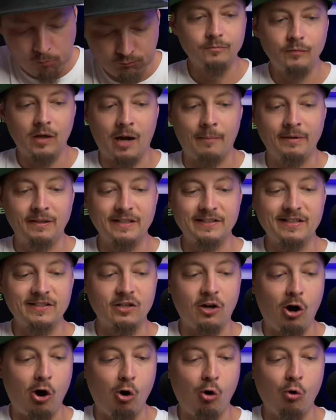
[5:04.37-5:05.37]
I mean, this is
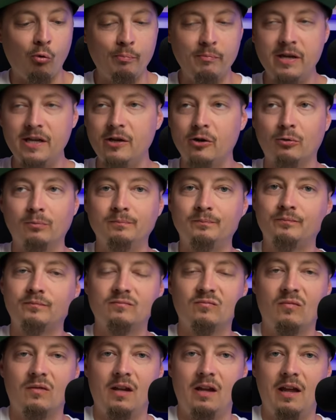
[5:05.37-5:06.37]
a whole meal
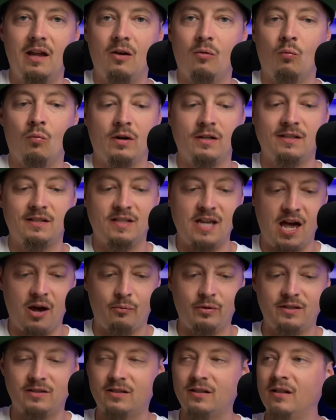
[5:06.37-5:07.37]
in one
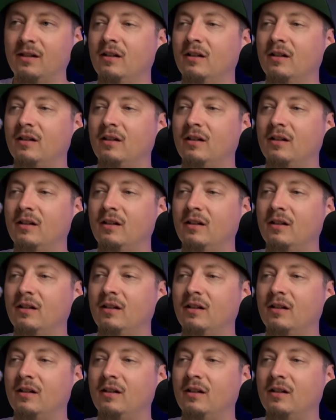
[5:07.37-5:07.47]
sandwich.